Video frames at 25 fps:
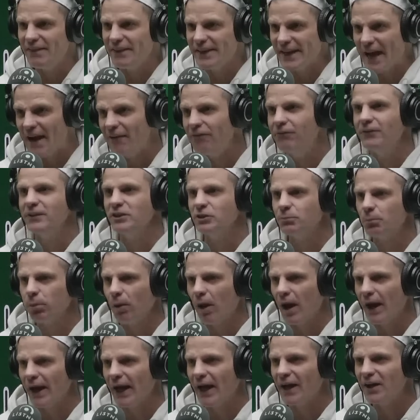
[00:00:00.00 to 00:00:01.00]
the average
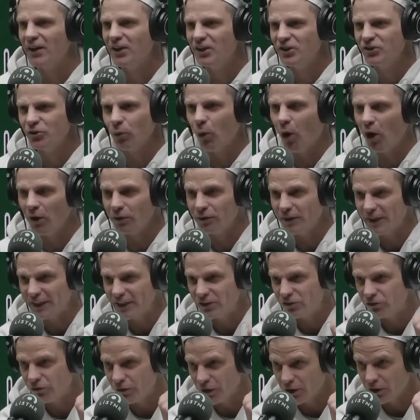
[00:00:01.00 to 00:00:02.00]
player. So I think
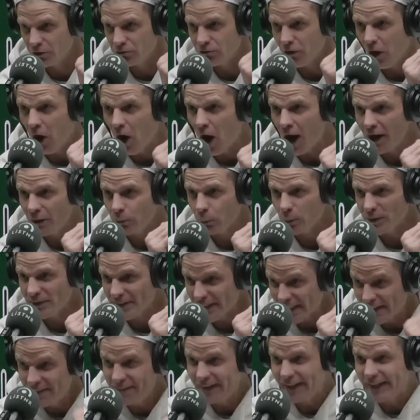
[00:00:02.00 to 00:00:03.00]
it's the divide
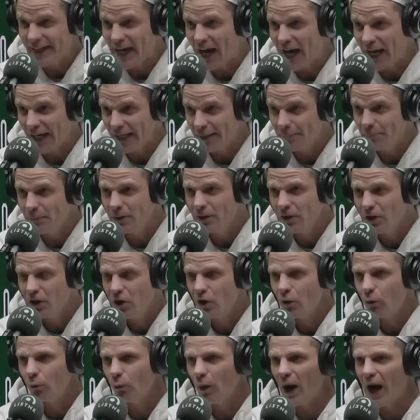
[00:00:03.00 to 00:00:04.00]
within the game
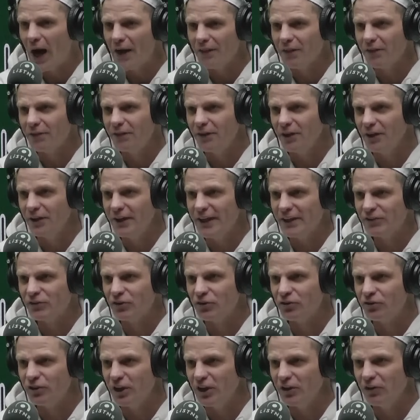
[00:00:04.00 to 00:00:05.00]
rather than
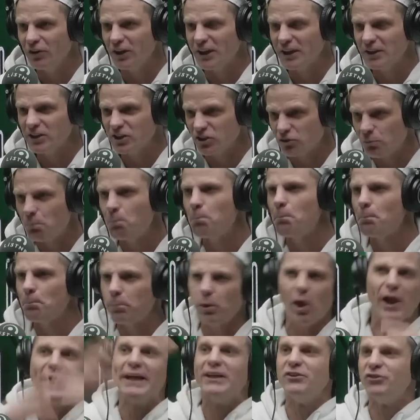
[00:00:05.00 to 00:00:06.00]
necessarily just
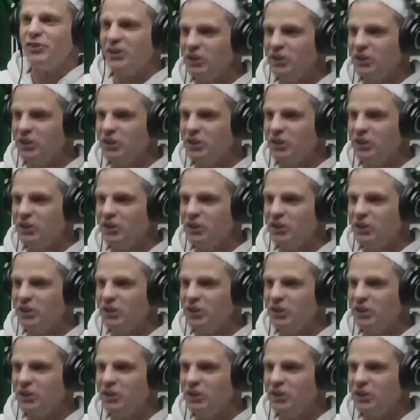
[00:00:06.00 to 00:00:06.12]
players